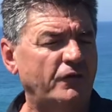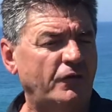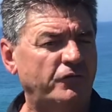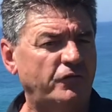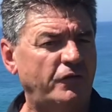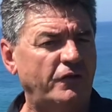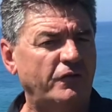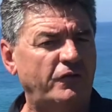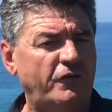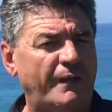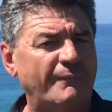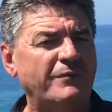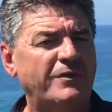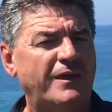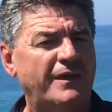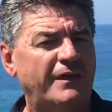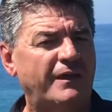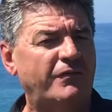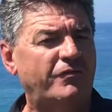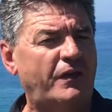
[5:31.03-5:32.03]
I've seen some
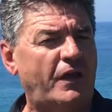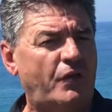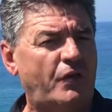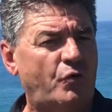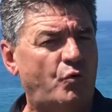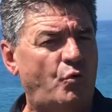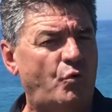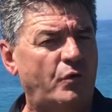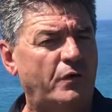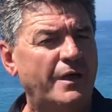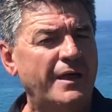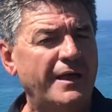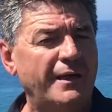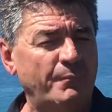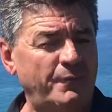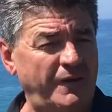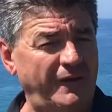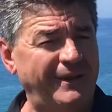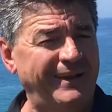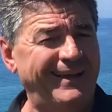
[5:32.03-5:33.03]
kingies get caught,
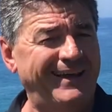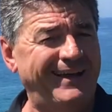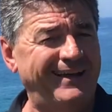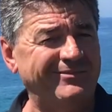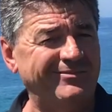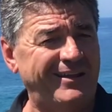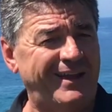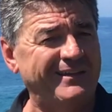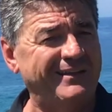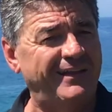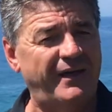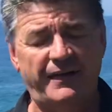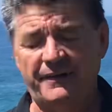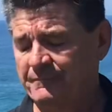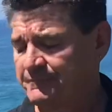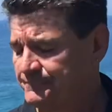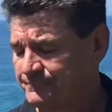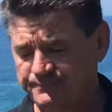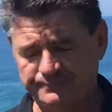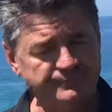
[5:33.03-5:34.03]
particularly last Sunday.
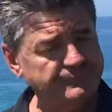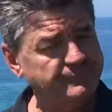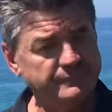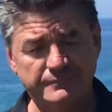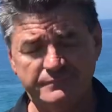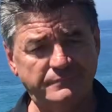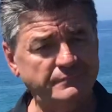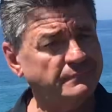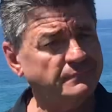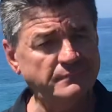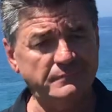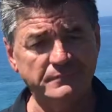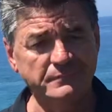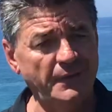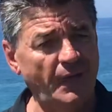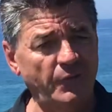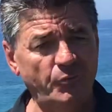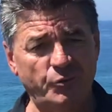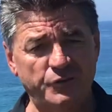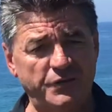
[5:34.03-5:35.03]

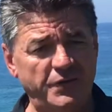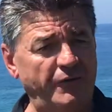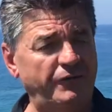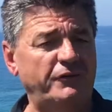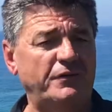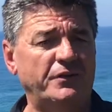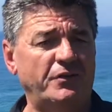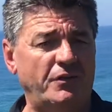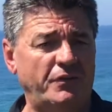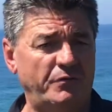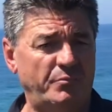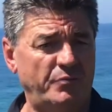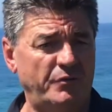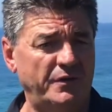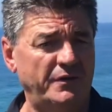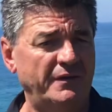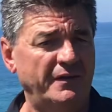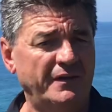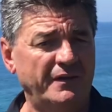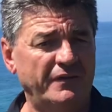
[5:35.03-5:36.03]
They would definitely not have
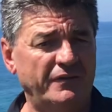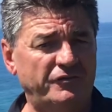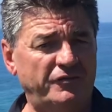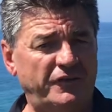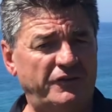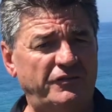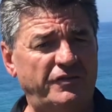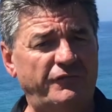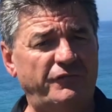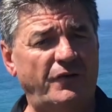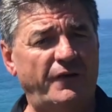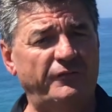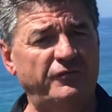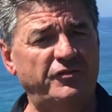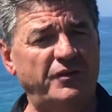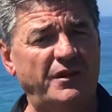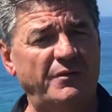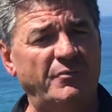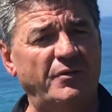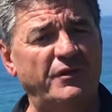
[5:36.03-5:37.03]
been 65
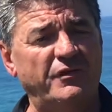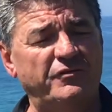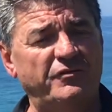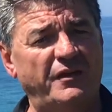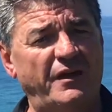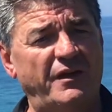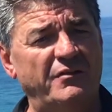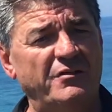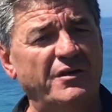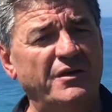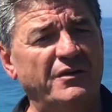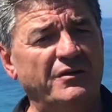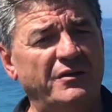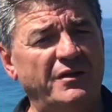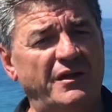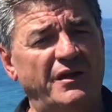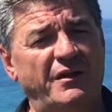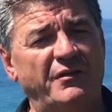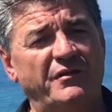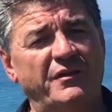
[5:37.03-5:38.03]
centimetres. So, you
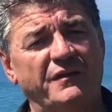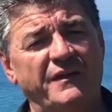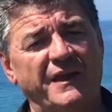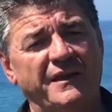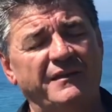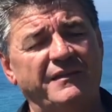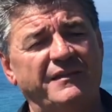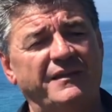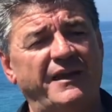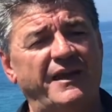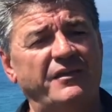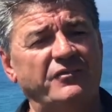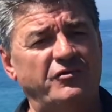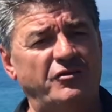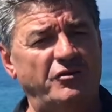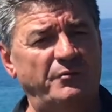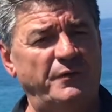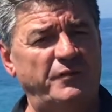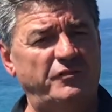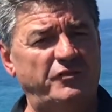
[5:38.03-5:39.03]
know, at the end of the day, you've got
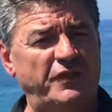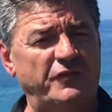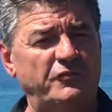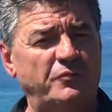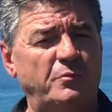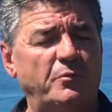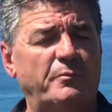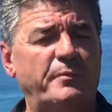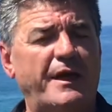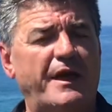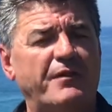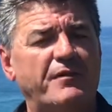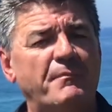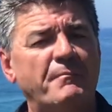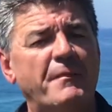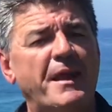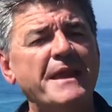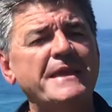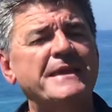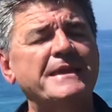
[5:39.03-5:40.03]
to be sensible about it. They're
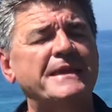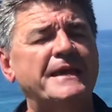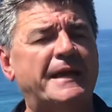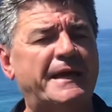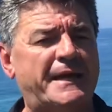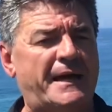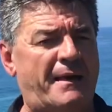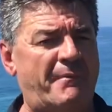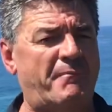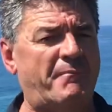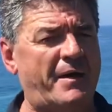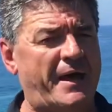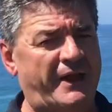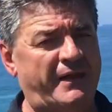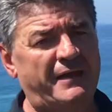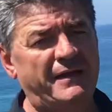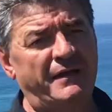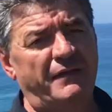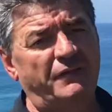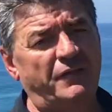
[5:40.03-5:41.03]
making a comeback,
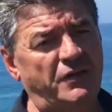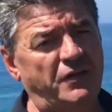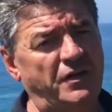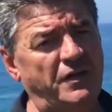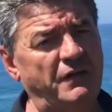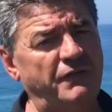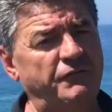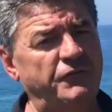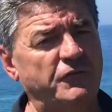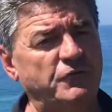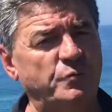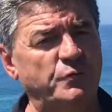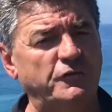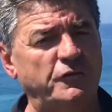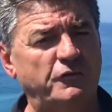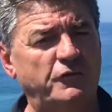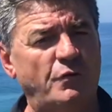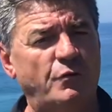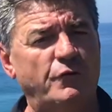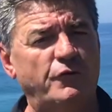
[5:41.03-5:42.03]
the kingfish. We
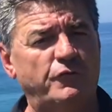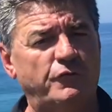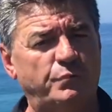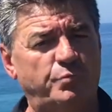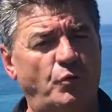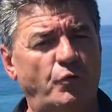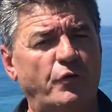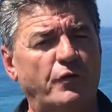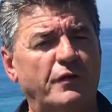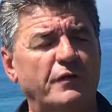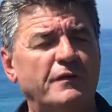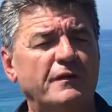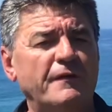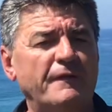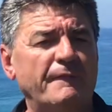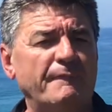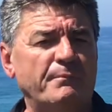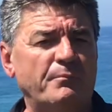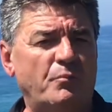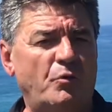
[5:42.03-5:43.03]
just don't want to spoil it
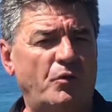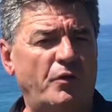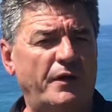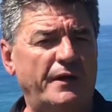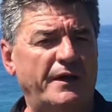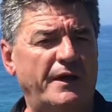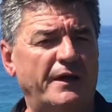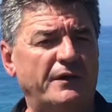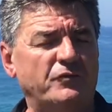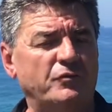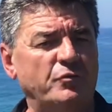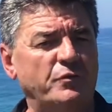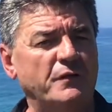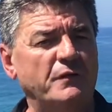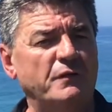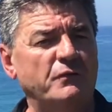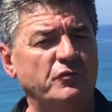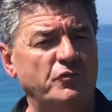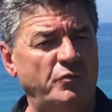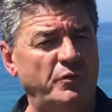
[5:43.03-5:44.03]
by doing
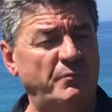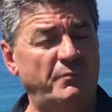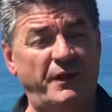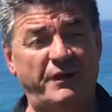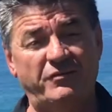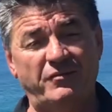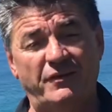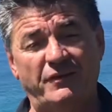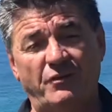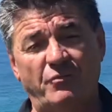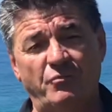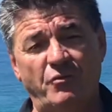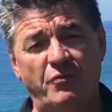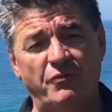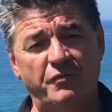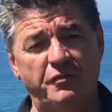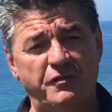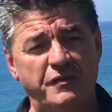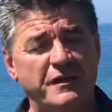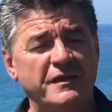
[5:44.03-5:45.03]
basically the wrong
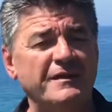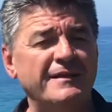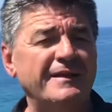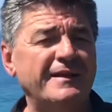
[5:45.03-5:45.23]
thing.